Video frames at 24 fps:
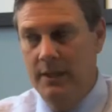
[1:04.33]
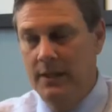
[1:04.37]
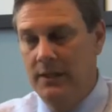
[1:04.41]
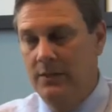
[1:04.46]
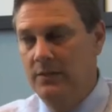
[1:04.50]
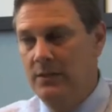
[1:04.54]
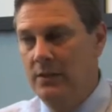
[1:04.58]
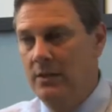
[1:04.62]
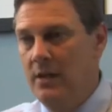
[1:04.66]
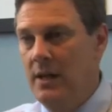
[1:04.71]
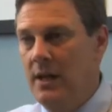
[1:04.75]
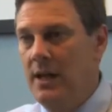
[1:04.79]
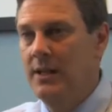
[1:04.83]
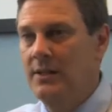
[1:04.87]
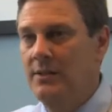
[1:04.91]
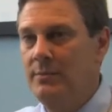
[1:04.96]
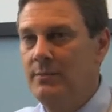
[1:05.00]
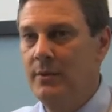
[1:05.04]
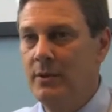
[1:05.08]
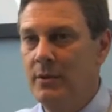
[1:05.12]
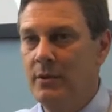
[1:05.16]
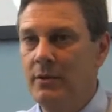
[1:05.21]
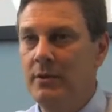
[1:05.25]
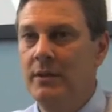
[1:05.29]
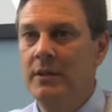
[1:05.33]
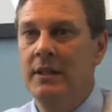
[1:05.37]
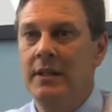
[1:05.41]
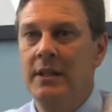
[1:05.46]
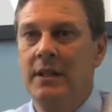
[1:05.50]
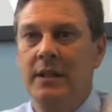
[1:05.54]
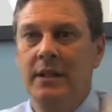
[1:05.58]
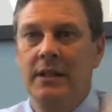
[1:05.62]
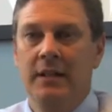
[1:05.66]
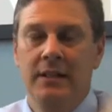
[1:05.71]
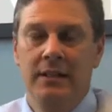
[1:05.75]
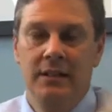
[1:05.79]
based in the hospital,
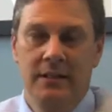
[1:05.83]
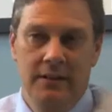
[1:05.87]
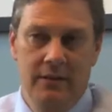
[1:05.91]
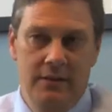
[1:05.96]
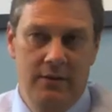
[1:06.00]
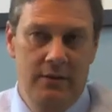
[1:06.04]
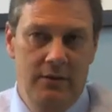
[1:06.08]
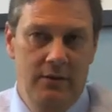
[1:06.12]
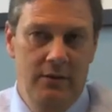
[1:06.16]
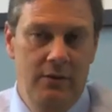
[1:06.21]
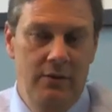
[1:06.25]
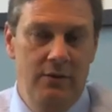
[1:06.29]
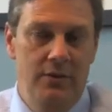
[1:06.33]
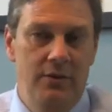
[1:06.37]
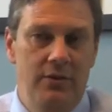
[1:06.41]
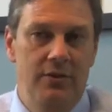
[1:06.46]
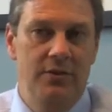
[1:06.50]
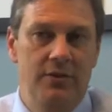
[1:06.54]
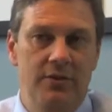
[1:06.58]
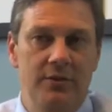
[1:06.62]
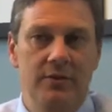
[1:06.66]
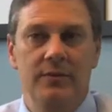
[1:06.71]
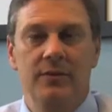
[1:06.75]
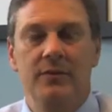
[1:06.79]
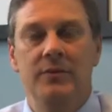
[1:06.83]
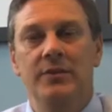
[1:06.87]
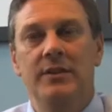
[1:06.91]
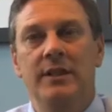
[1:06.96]
you just